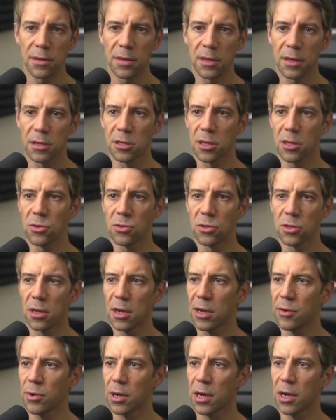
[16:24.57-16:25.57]
solution,
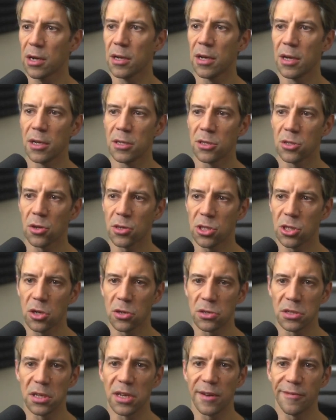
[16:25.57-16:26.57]
here we are. So it
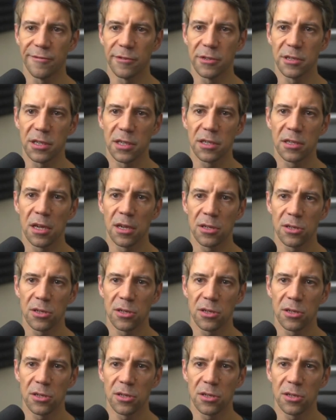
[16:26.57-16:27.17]
shows the differences.